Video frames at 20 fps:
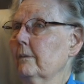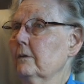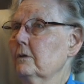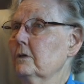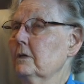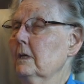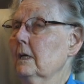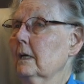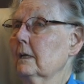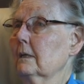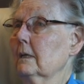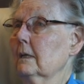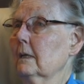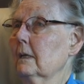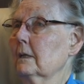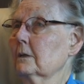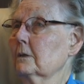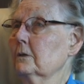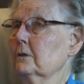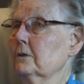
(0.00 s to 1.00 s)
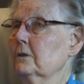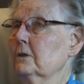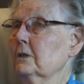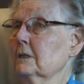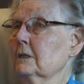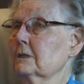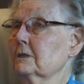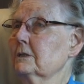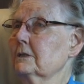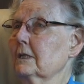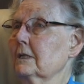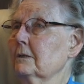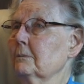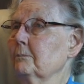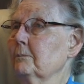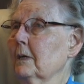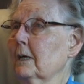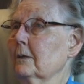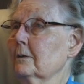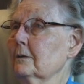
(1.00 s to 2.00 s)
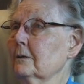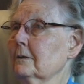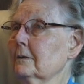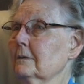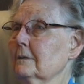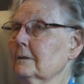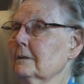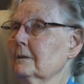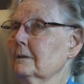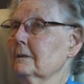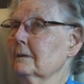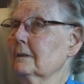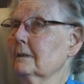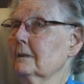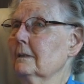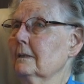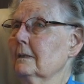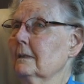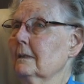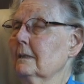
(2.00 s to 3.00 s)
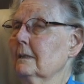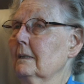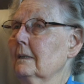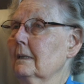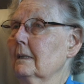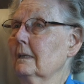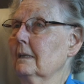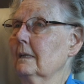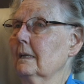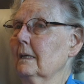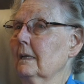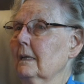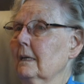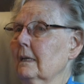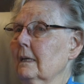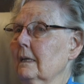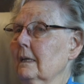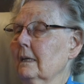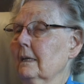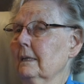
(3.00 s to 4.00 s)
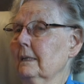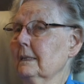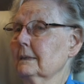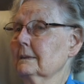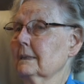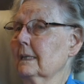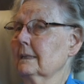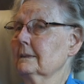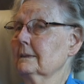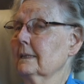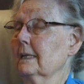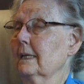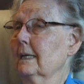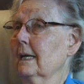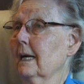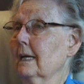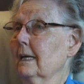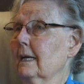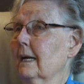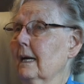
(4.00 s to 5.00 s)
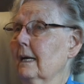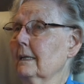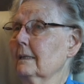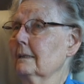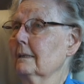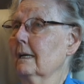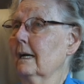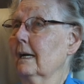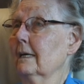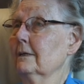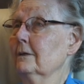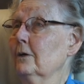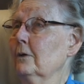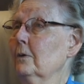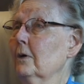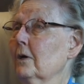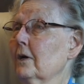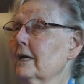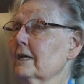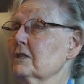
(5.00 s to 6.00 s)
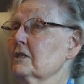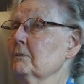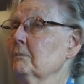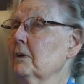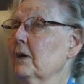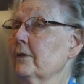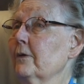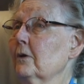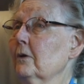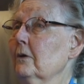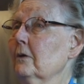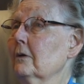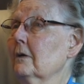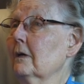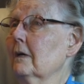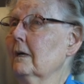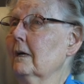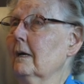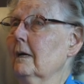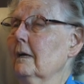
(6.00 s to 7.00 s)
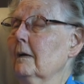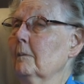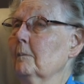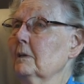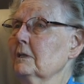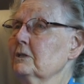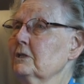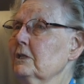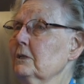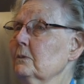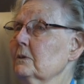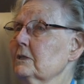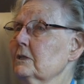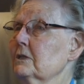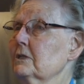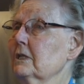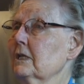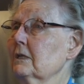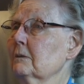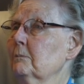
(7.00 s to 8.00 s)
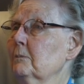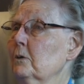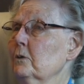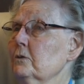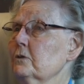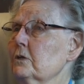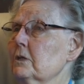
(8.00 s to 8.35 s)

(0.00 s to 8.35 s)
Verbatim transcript: She had a lot of good things said about her. as I say, I, I, I knew her as a mother, but she was sick most